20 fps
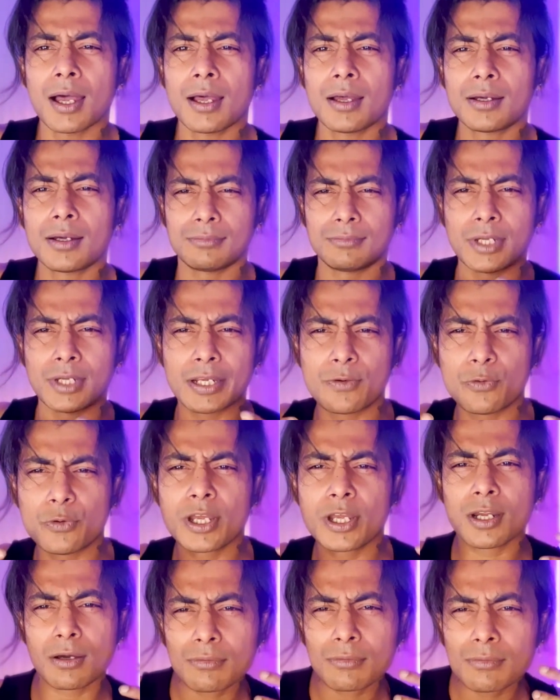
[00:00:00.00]
like we are
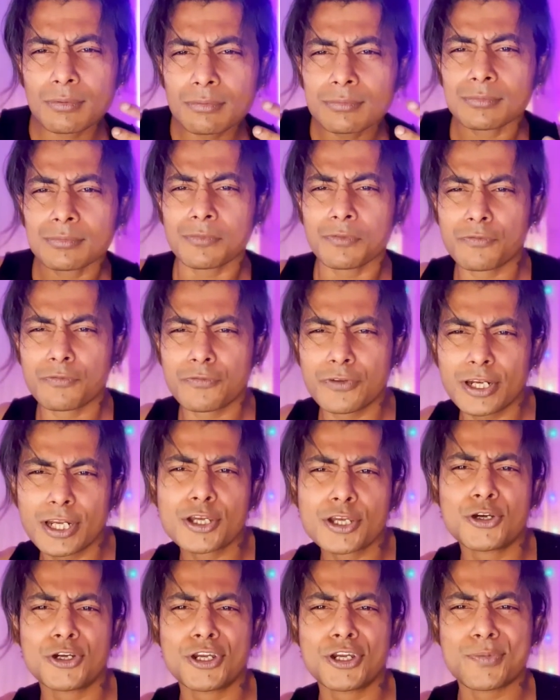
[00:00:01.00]
now feeling
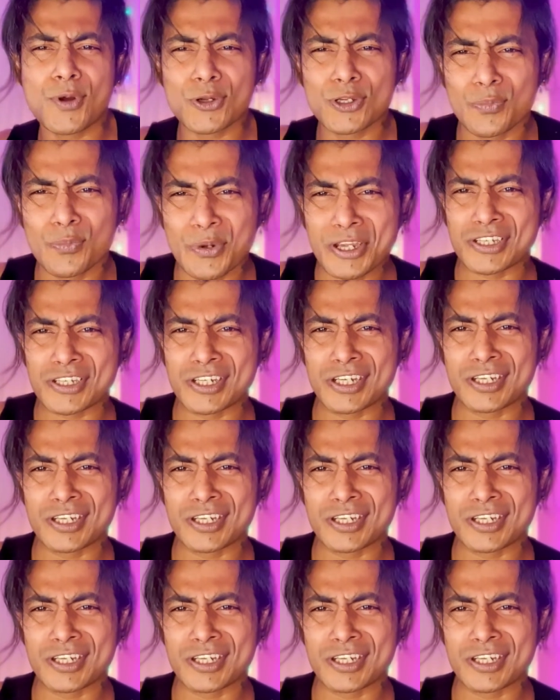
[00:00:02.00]
good about the basic.